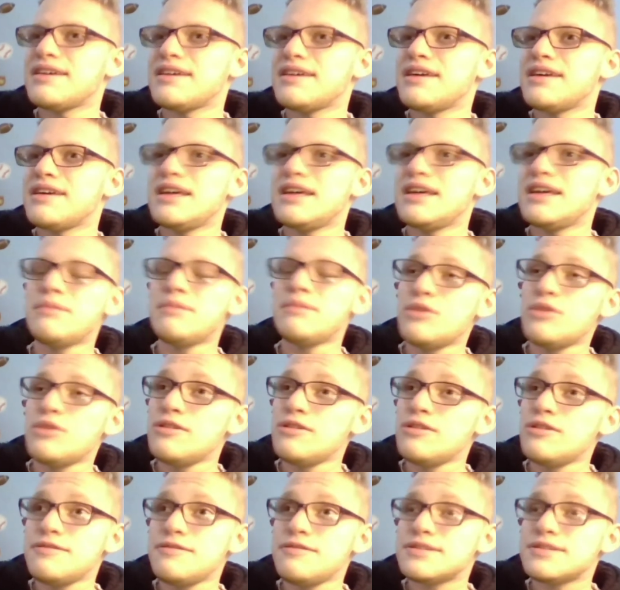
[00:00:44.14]
he
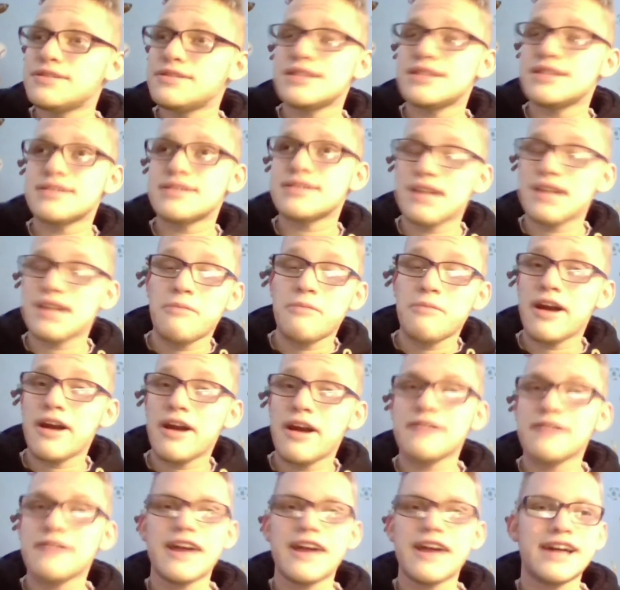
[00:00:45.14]
moved
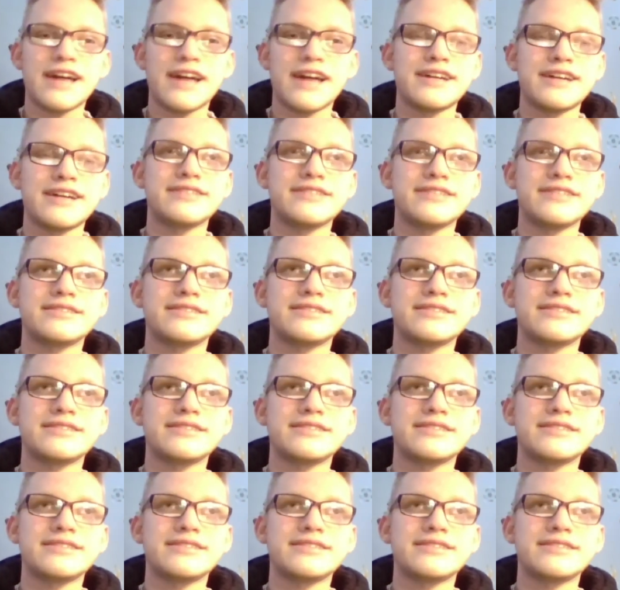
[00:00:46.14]
somewhere and